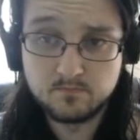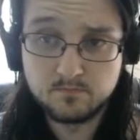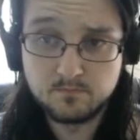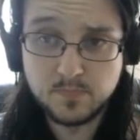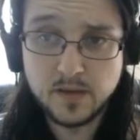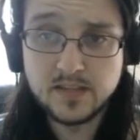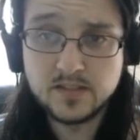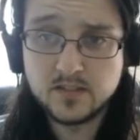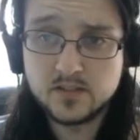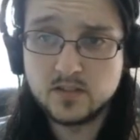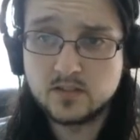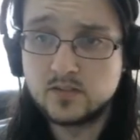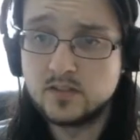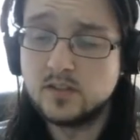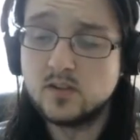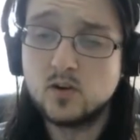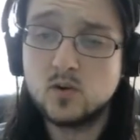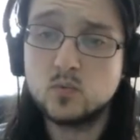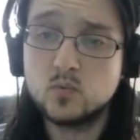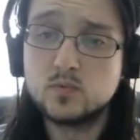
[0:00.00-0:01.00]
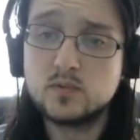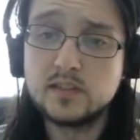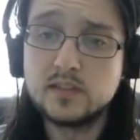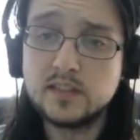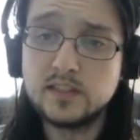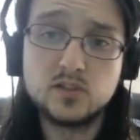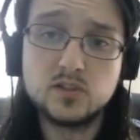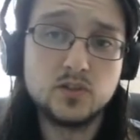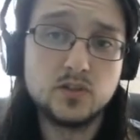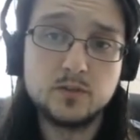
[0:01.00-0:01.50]
basically
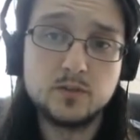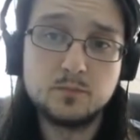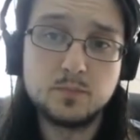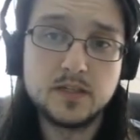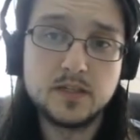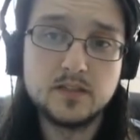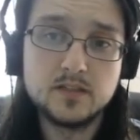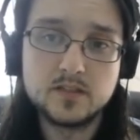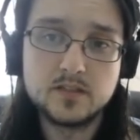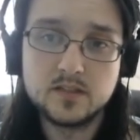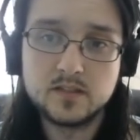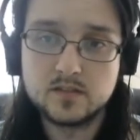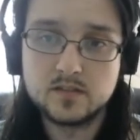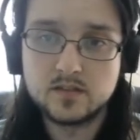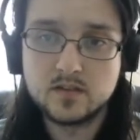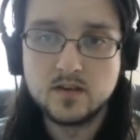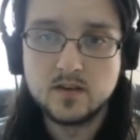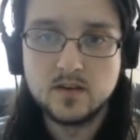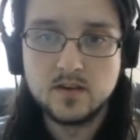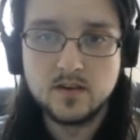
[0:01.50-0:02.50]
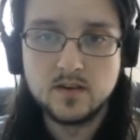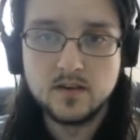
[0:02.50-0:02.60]
only good pieces.